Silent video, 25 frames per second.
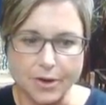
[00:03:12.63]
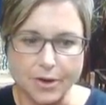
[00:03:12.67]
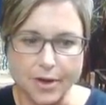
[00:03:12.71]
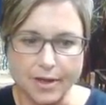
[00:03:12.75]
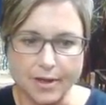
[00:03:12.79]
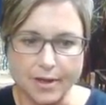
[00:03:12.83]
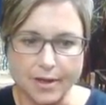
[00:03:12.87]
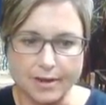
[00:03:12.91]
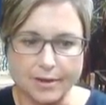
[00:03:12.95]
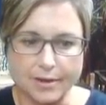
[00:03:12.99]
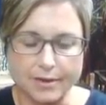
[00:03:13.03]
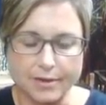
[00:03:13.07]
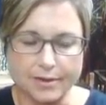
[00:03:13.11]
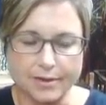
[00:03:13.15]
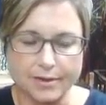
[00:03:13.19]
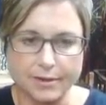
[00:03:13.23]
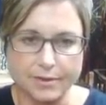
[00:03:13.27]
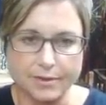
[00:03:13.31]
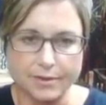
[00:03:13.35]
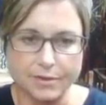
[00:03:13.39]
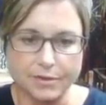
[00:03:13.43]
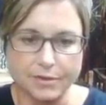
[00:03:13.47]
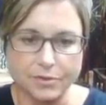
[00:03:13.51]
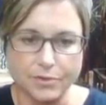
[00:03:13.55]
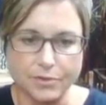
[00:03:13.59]
on
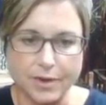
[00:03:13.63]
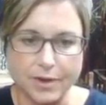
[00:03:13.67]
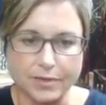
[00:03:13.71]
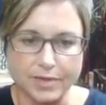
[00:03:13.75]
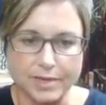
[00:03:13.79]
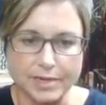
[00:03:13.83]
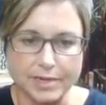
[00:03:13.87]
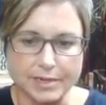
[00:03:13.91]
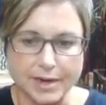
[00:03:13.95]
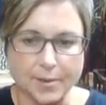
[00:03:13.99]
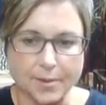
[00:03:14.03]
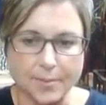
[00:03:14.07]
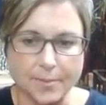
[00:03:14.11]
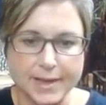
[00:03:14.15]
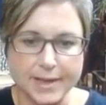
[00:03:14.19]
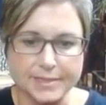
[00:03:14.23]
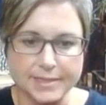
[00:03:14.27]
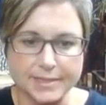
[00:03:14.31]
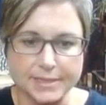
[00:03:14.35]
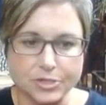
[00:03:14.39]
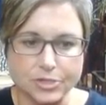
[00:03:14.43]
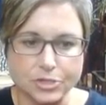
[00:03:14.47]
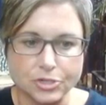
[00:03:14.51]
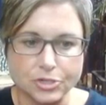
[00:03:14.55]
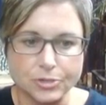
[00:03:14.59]
throughout the entire
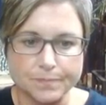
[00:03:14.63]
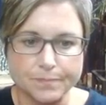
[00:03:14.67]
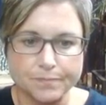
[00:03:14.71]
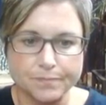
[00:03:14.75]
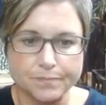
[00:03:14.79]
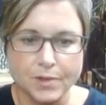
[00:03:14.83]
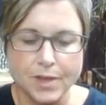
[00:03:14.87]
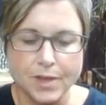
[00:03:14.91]
passage.